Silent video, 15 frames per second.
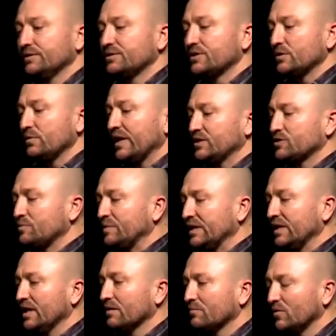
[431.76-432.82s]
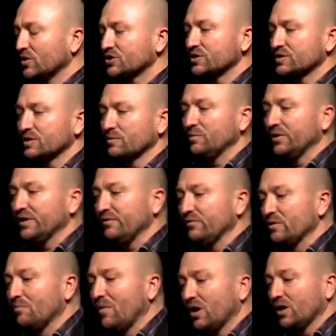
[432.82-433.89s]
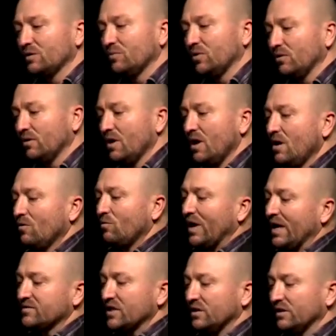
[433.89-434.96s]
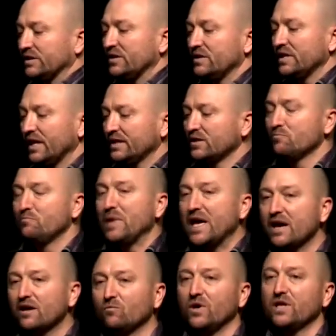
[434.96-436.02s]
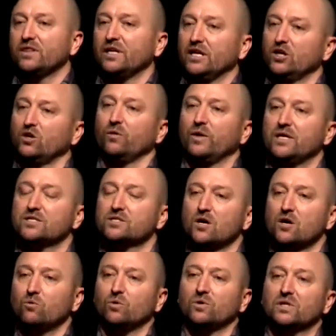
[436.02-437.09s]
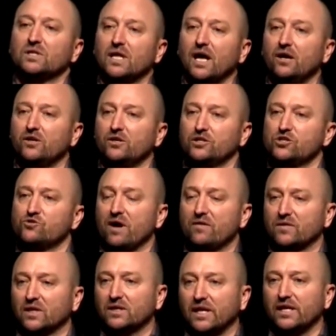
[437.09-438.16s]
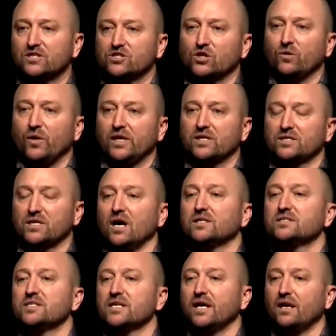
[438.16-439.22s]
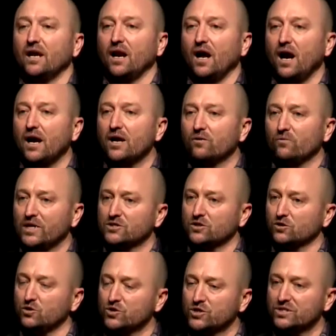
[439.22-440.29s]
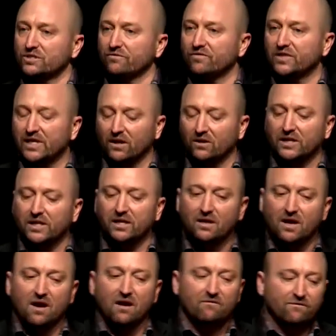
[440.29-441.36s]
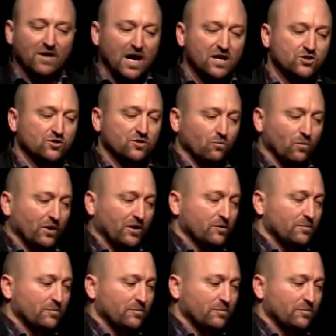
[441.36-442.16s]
to HBM, which is a pretty remarkable way of telling you that the bandwidth increase will allow you to drive the latest and greatest content at higher resolutions and fidelity faster than what can be